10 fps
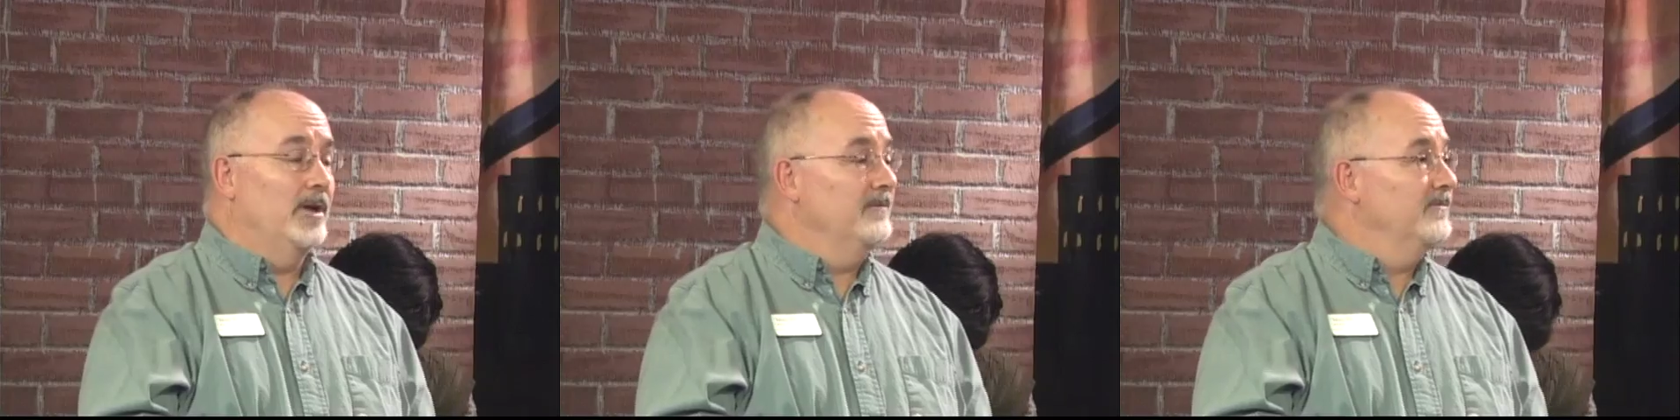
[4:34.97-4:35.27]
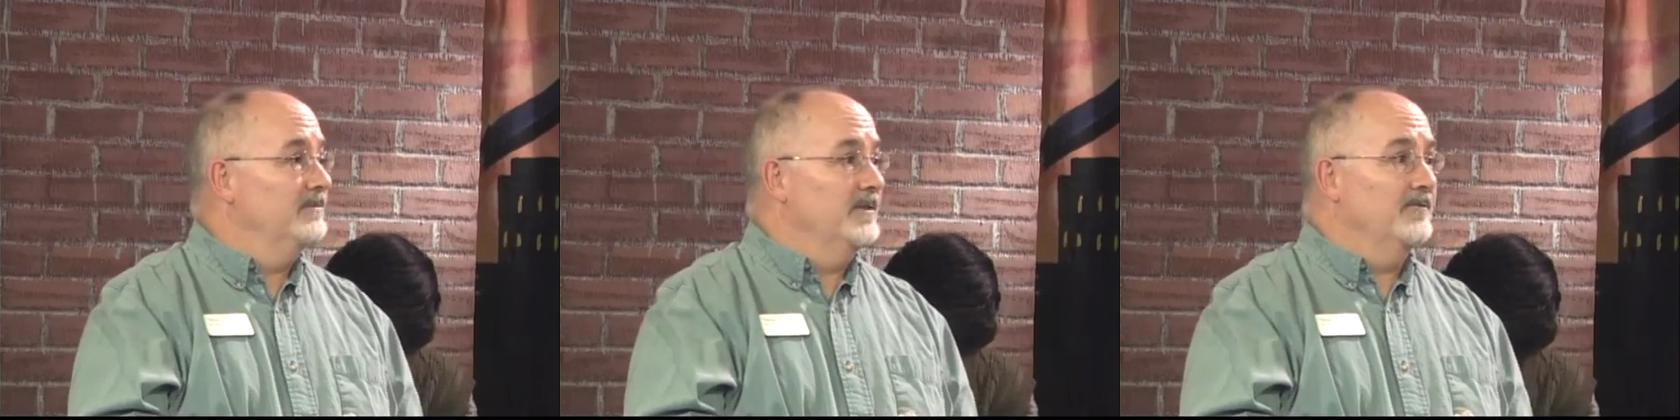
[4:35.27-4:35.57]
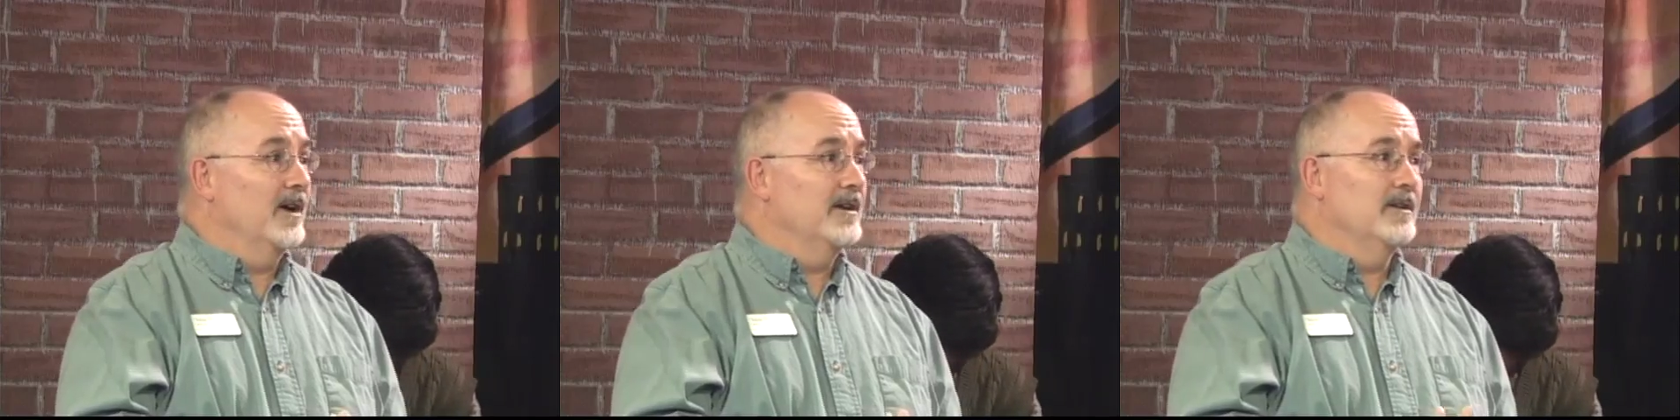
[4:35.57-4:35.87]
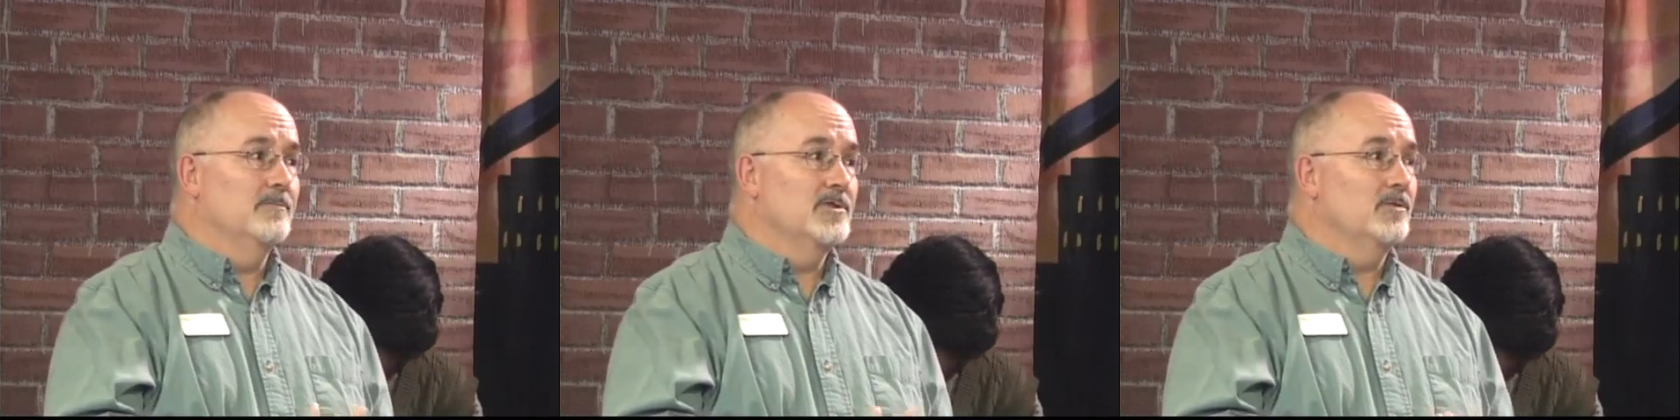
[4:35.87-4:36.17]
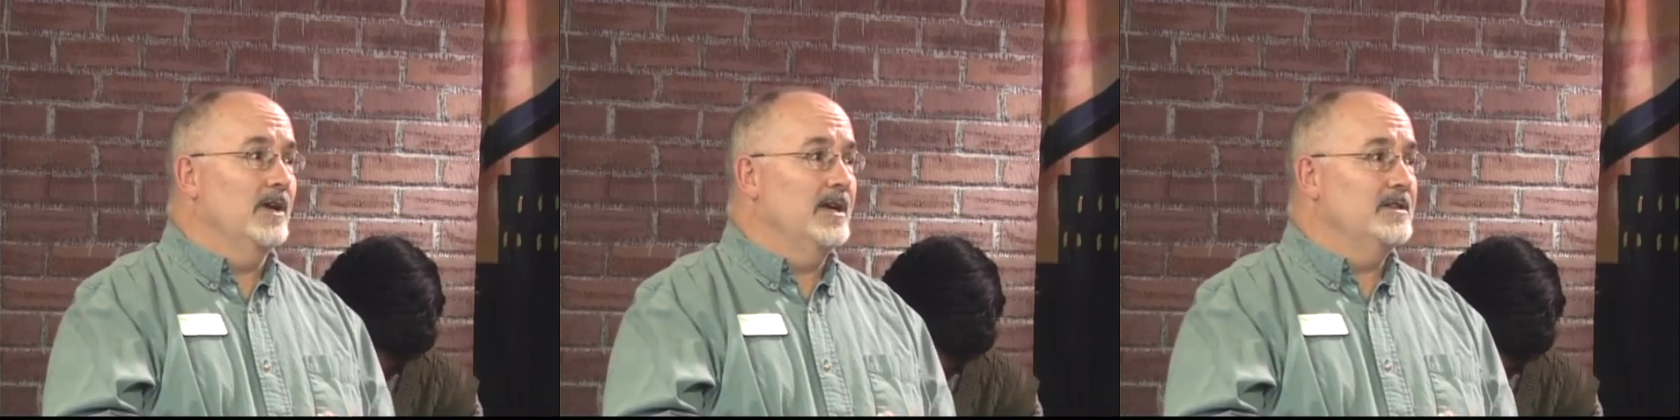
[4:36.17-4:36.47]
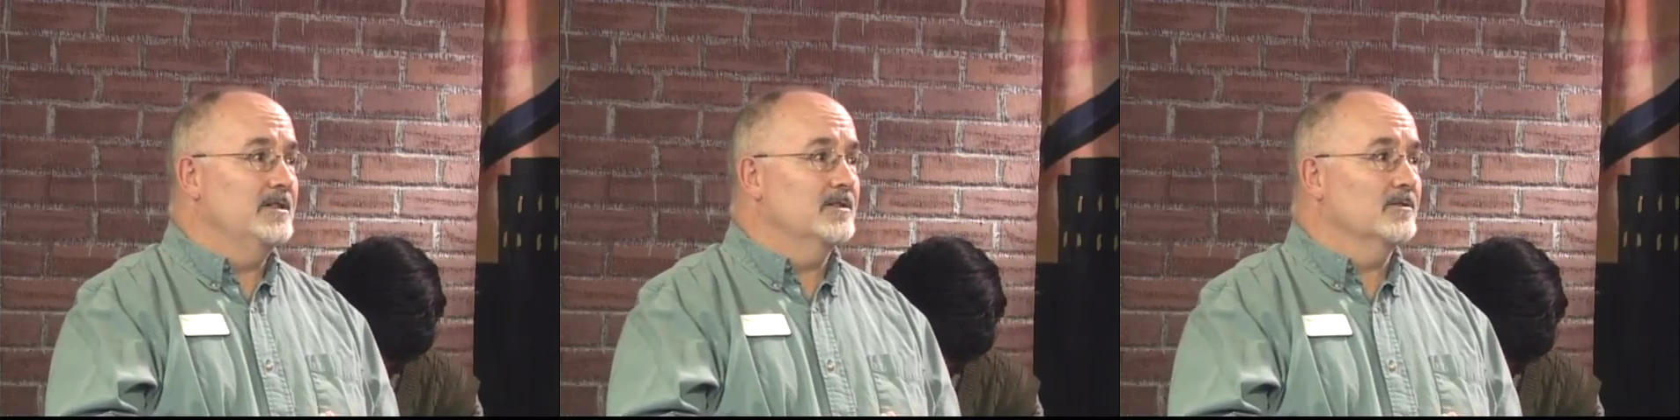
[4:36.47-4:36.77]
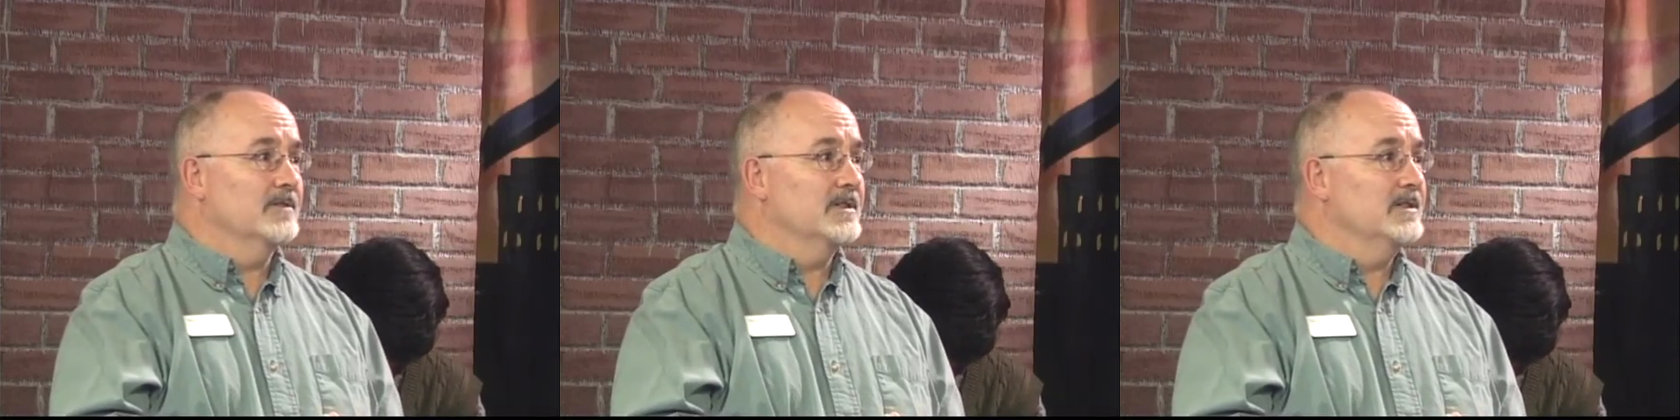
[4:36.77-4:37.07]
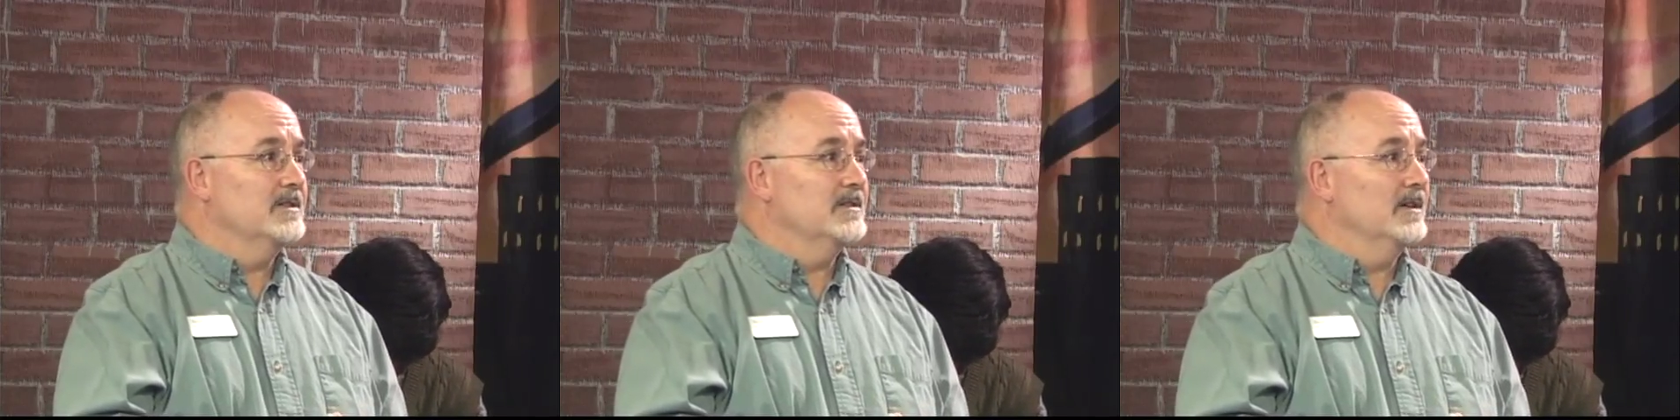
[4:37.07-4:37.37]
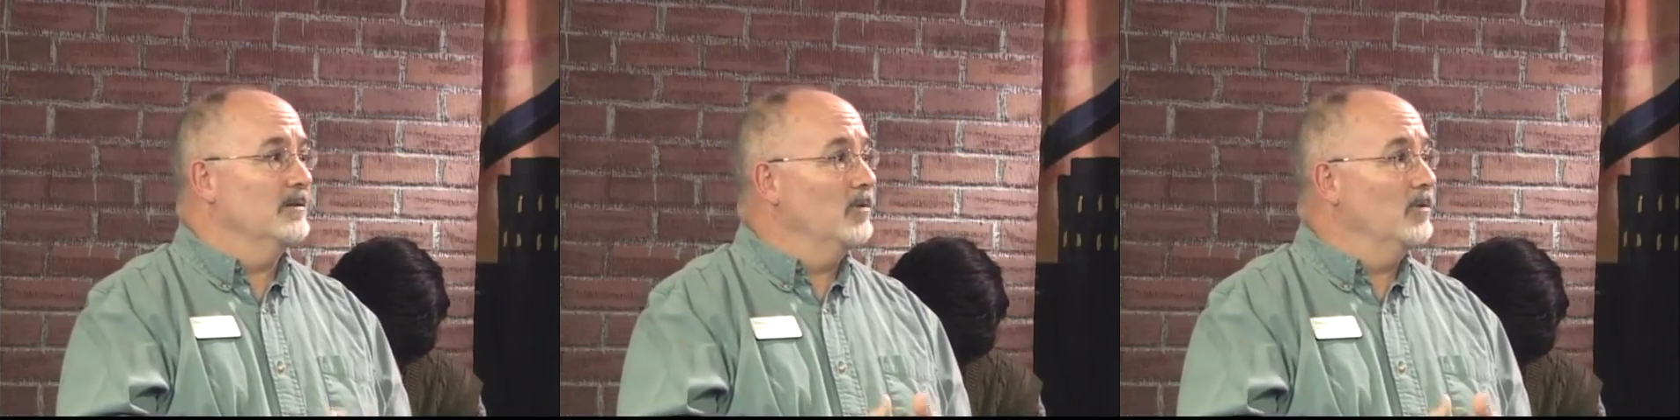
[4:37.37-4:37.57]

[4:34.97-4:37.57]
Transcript: can you can find it at Missoula Aging Services uh,